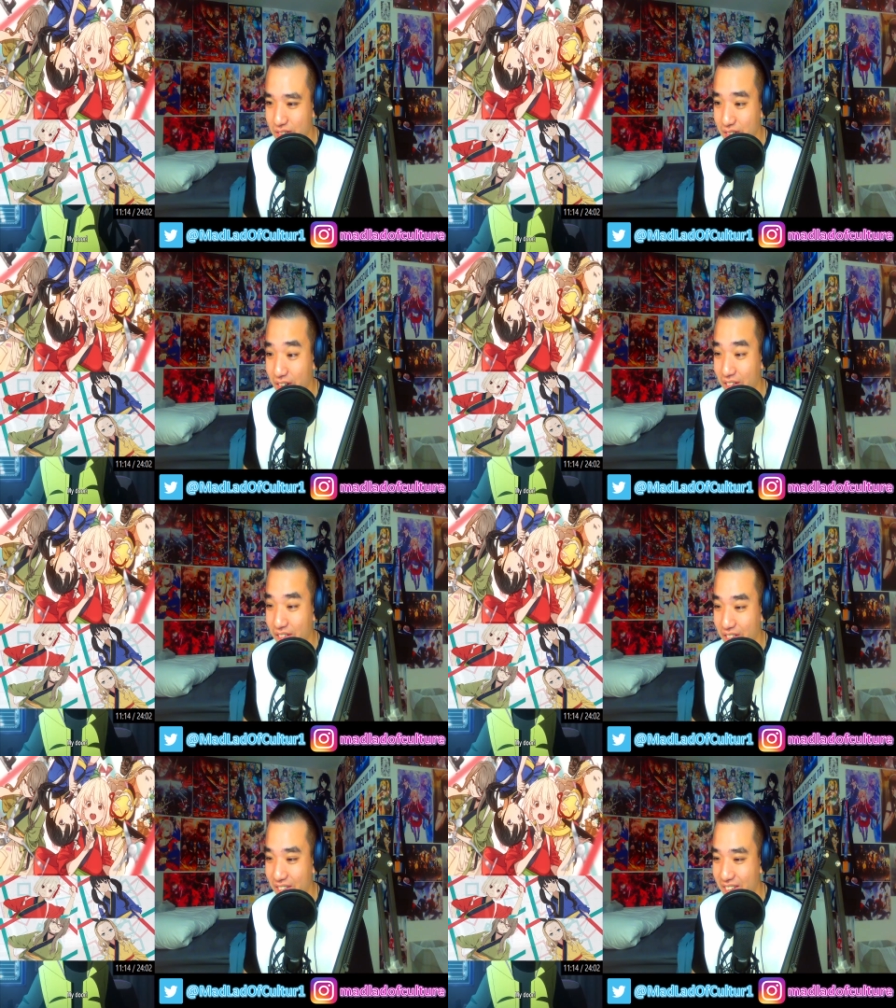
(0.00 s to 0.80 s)

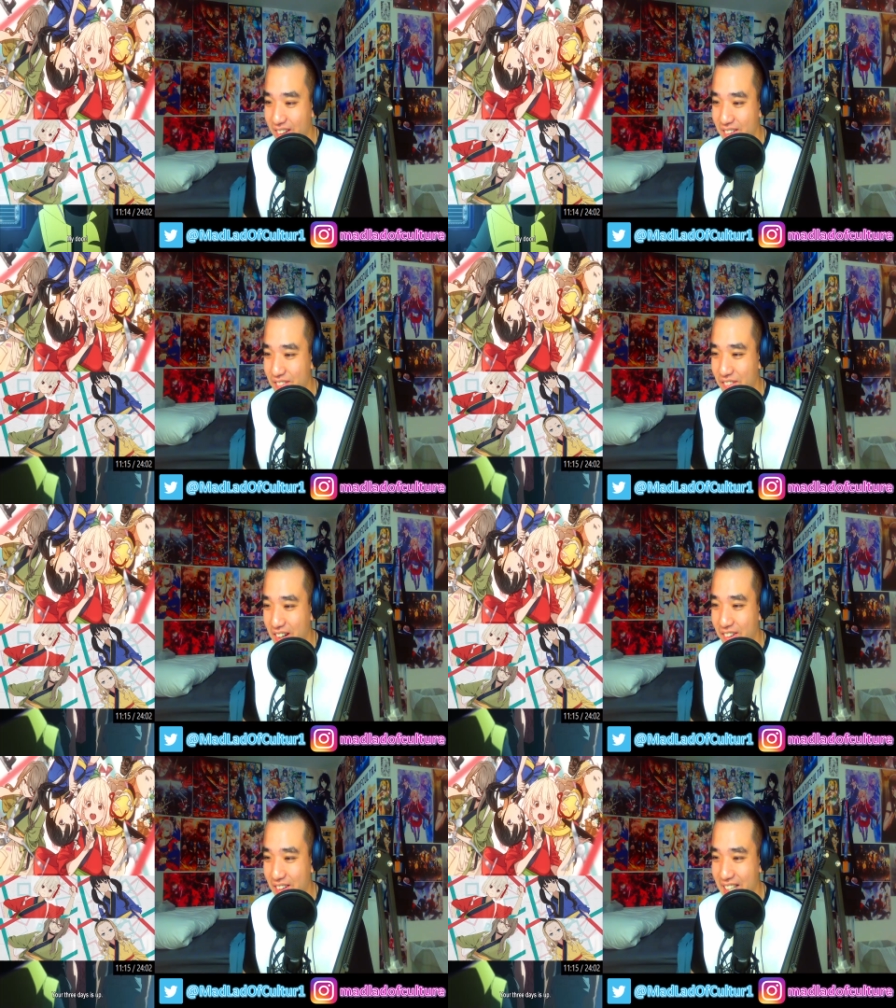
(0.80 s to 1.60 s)
Oh,
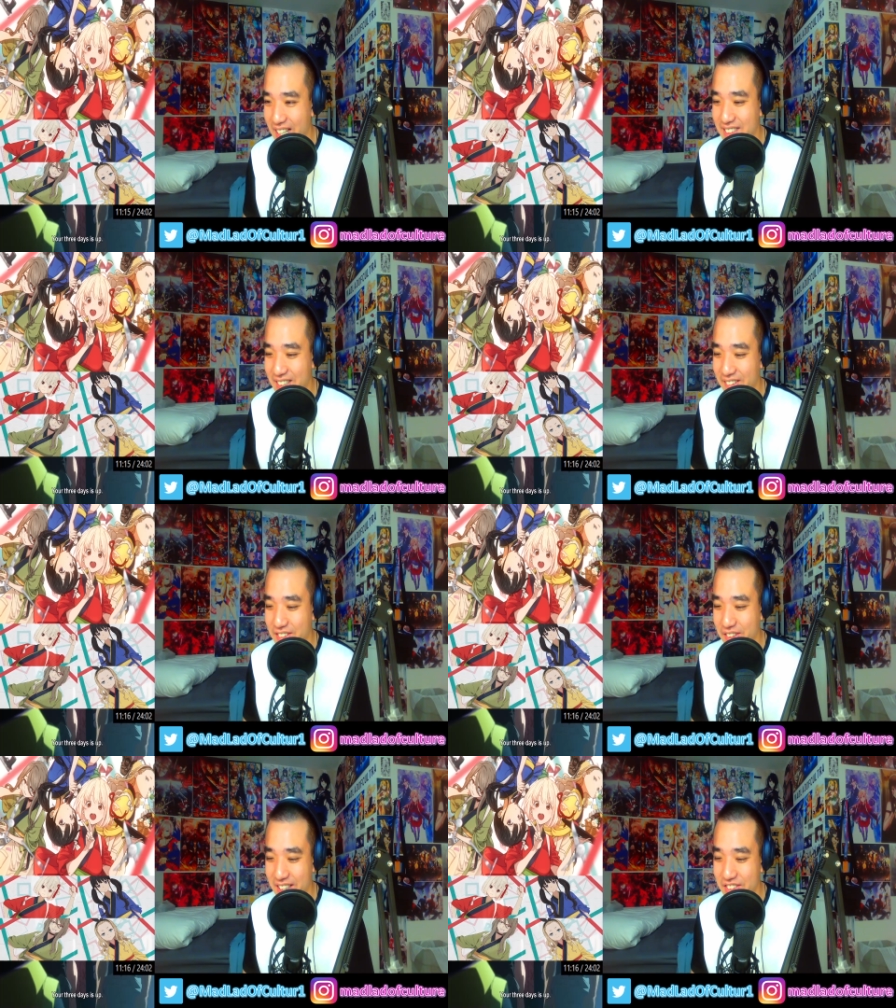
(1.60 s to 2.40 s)
well, I guess he
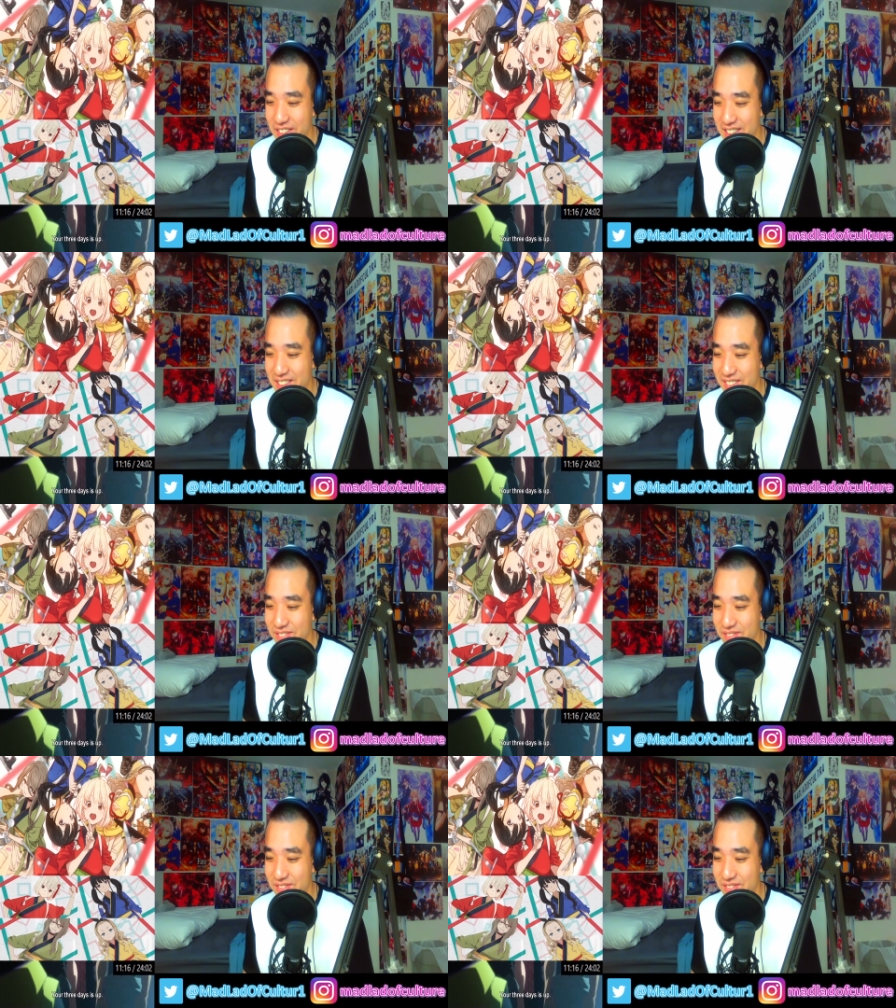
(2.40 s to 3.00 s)
already took interest.